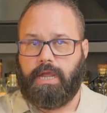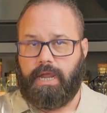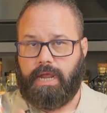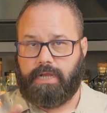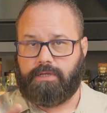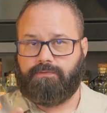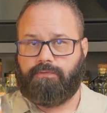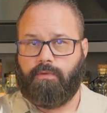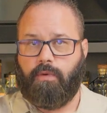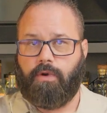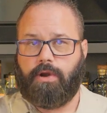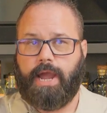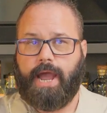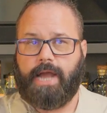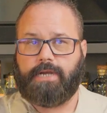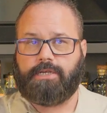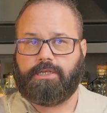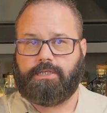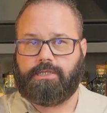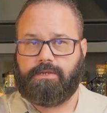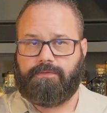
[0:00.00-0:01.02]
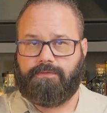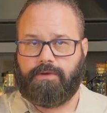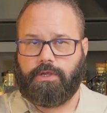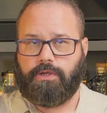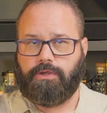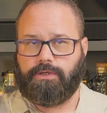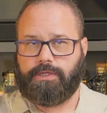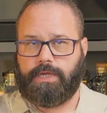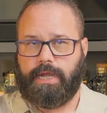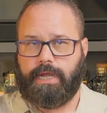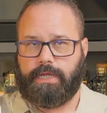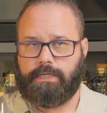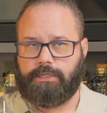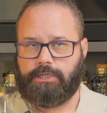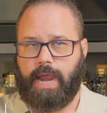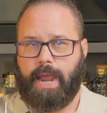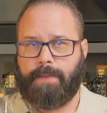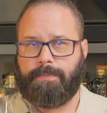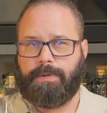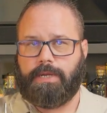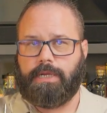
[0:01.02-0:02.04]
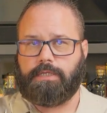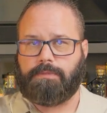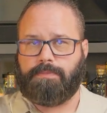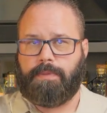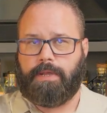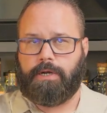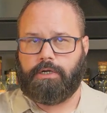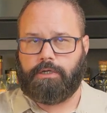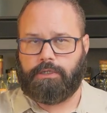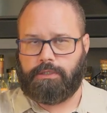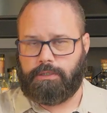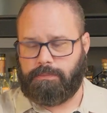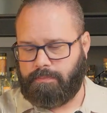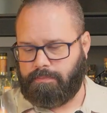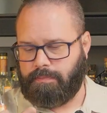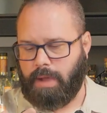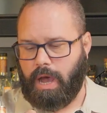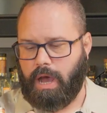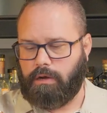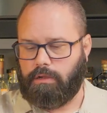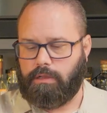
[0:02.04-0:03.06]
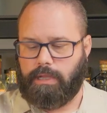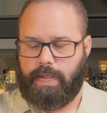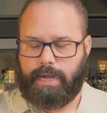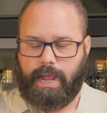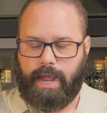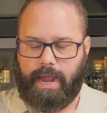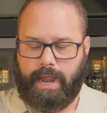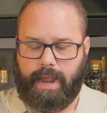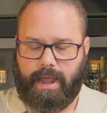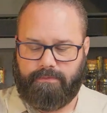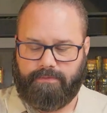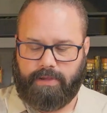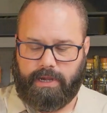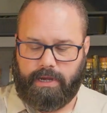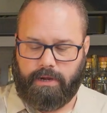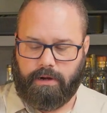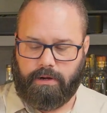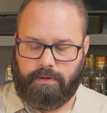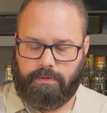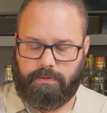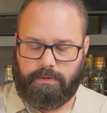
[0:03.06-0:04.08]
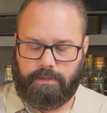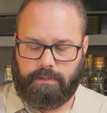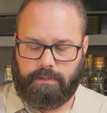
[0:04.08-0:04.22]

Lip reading: It's 4 dashes if you're using a Japanese bitter bottle like I have here.